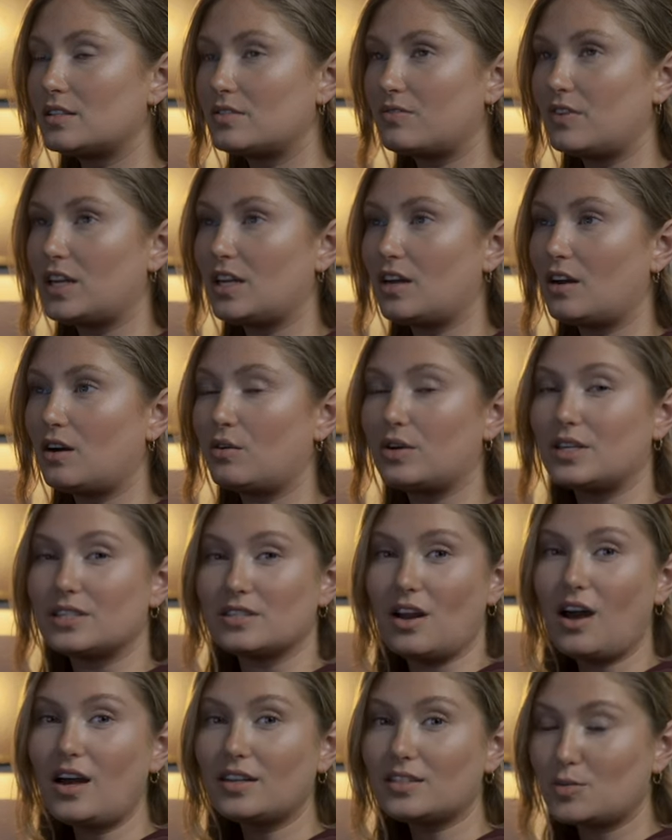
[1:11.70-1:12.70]
This video is
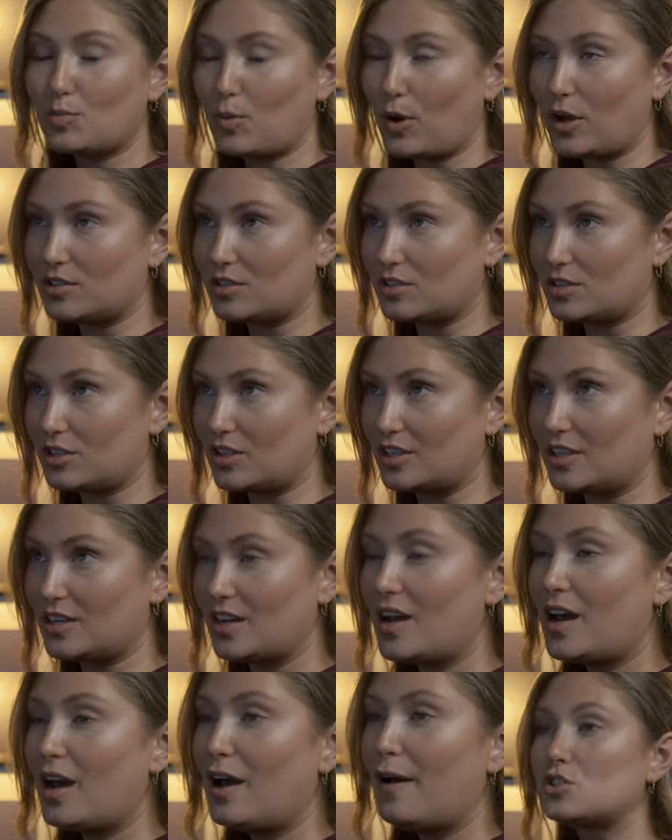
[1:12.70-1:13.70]
not sponsored.
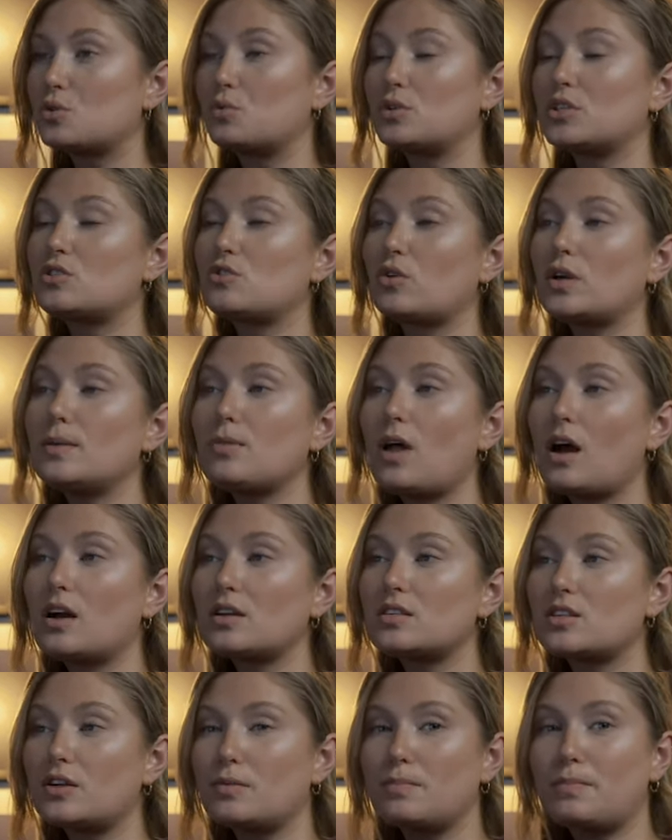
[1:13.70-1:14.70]
So with
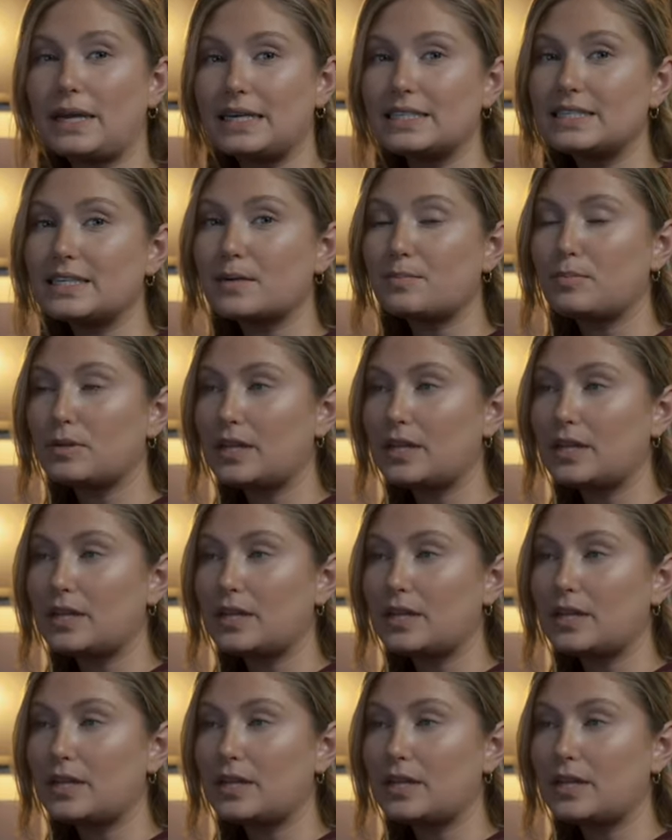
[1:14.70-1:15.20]
Storyblocks, their basic